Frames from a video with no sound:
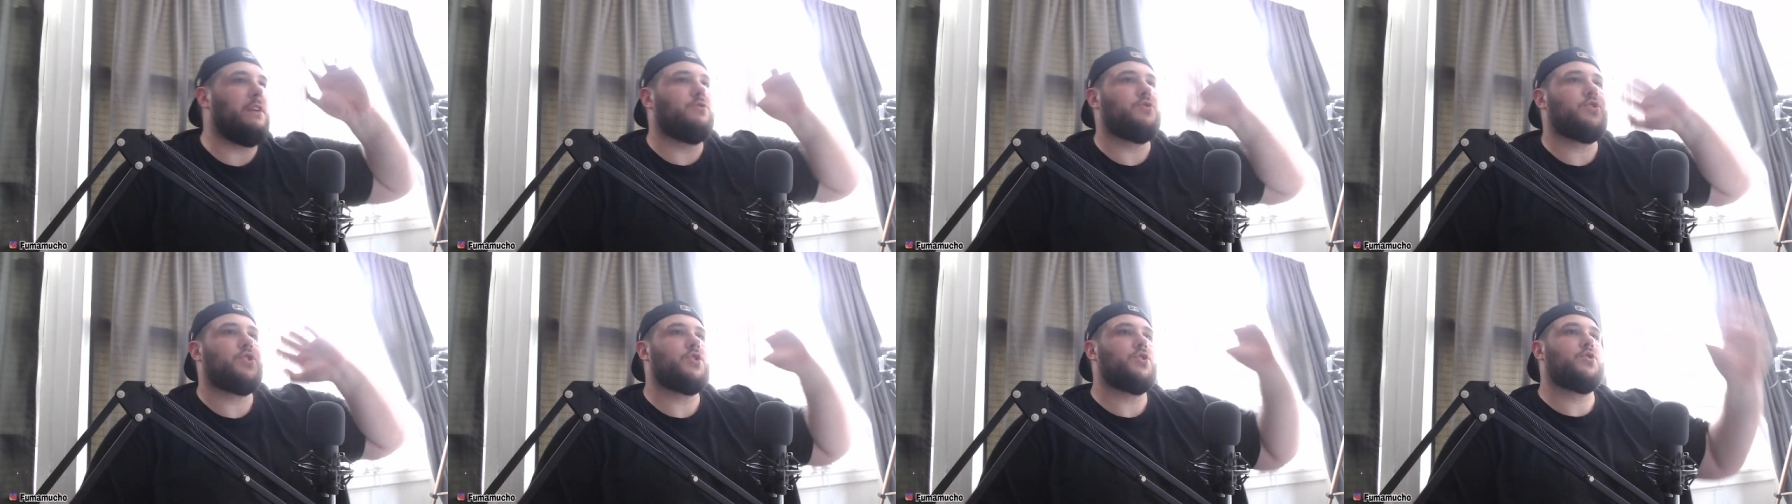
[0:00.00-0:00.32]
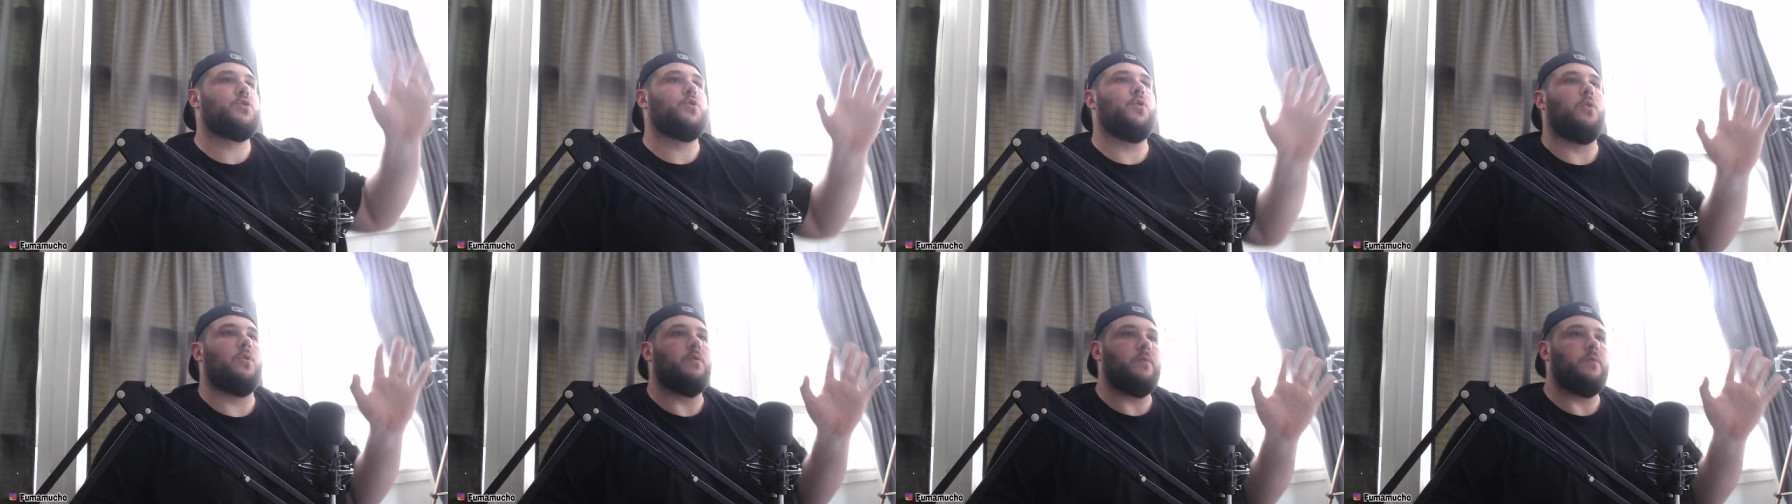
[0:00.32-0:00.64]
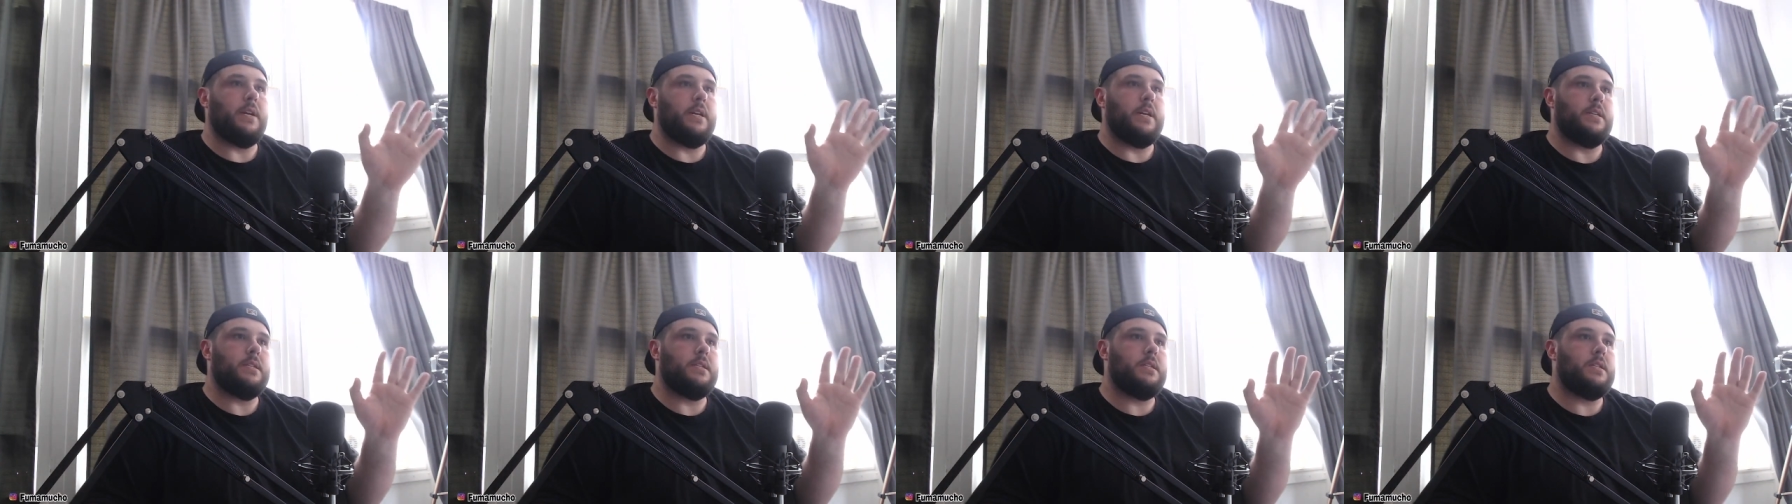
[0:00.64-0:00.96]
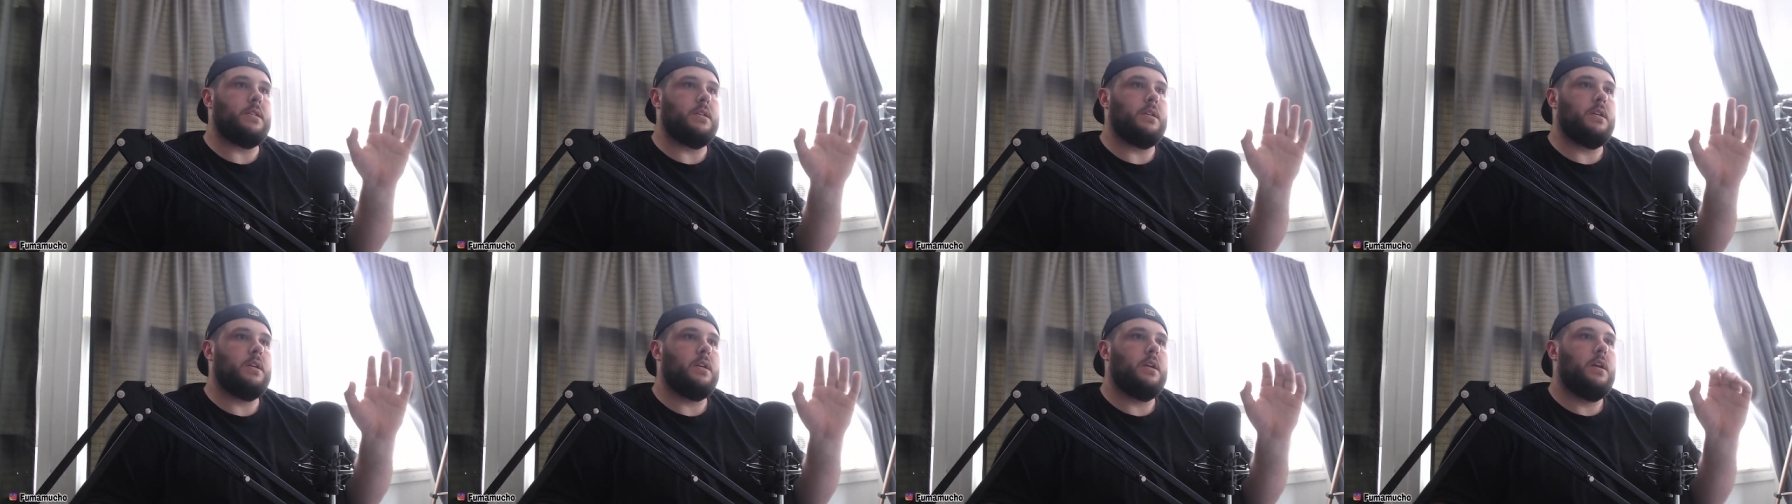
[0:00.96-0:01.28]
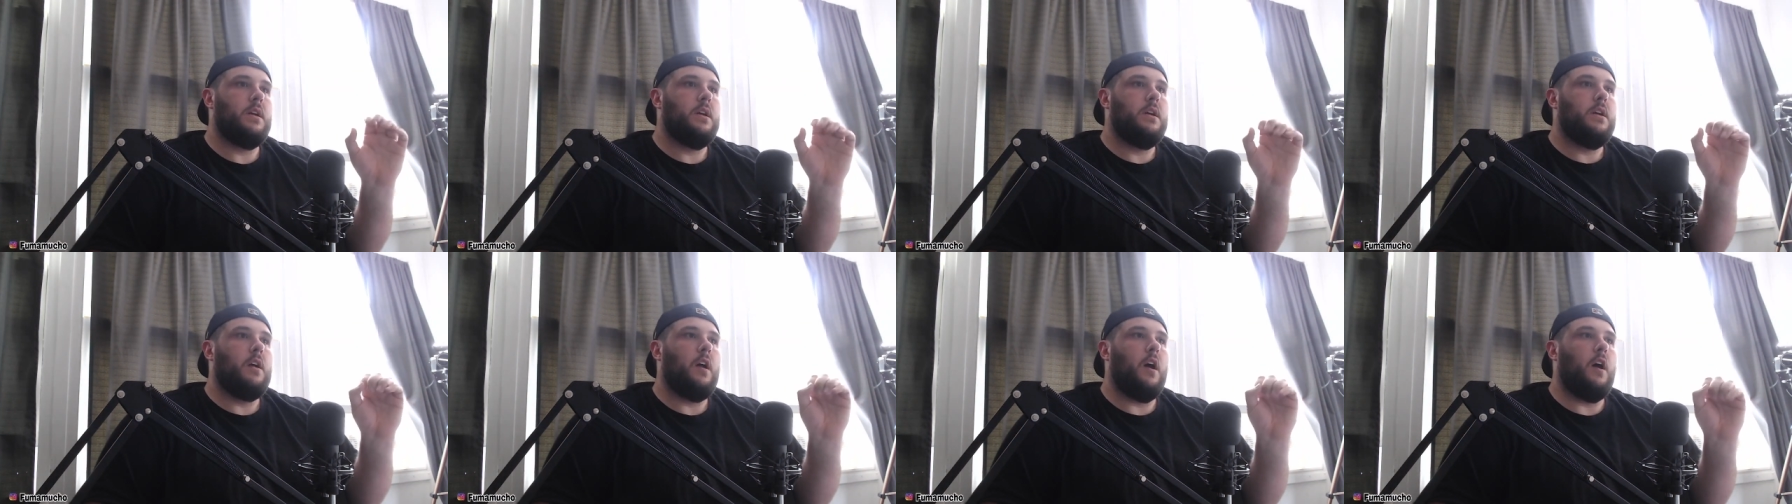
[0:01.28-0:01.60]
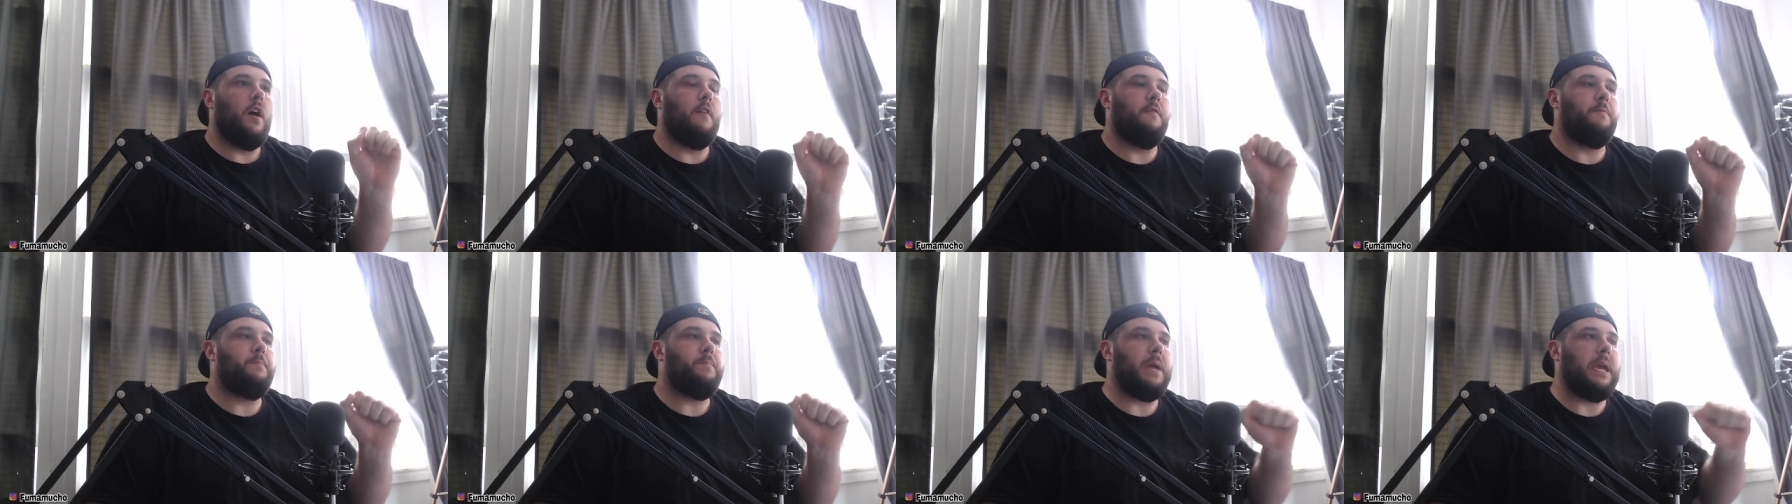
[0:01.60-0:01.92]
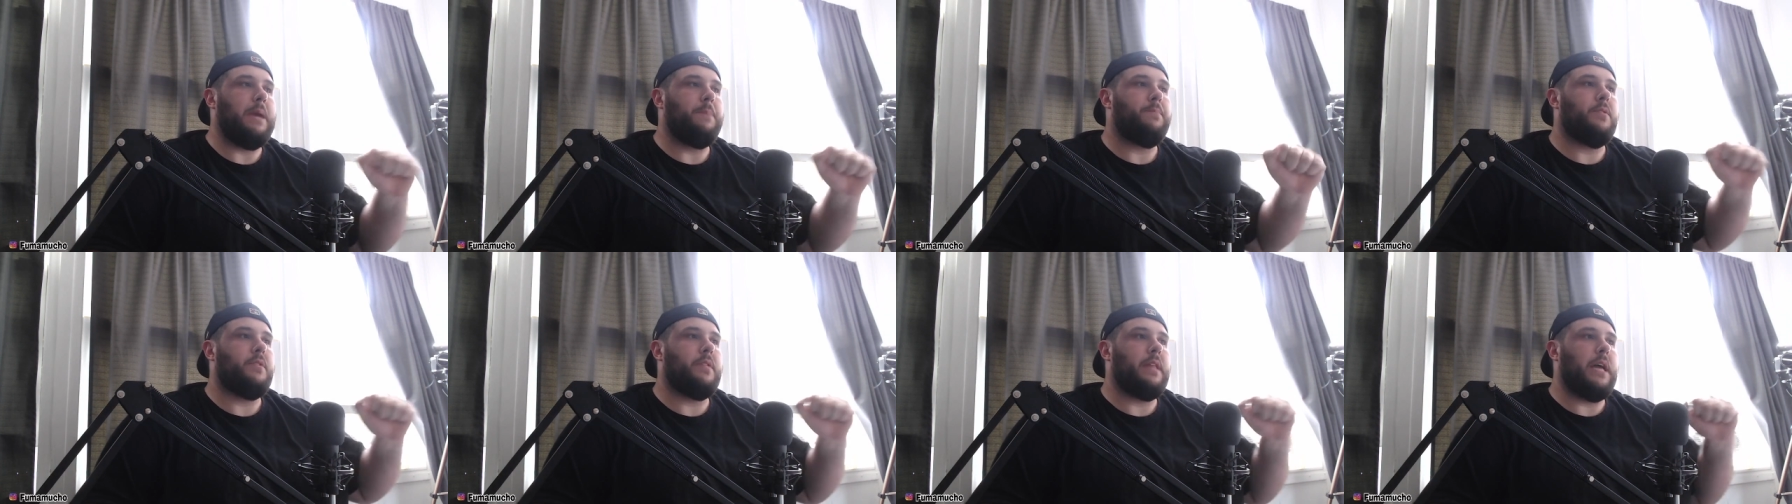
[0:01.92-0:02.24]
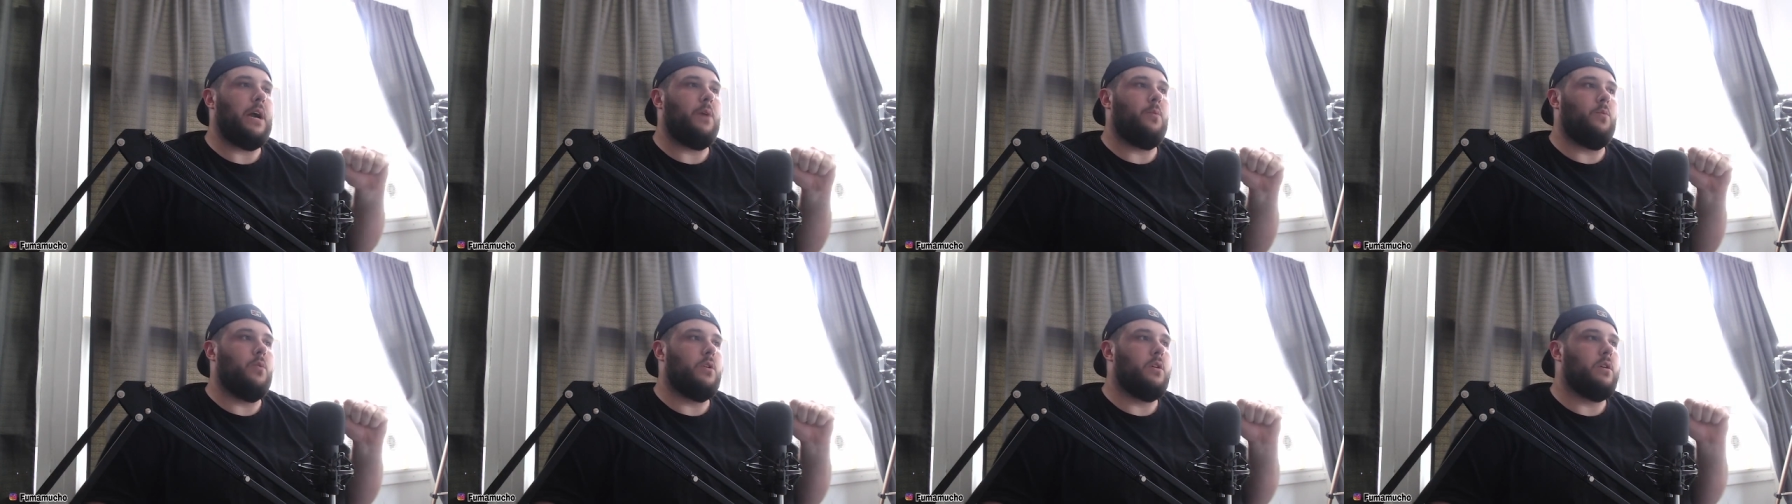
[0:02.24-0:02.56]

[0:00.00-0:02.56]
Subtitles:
stories of people that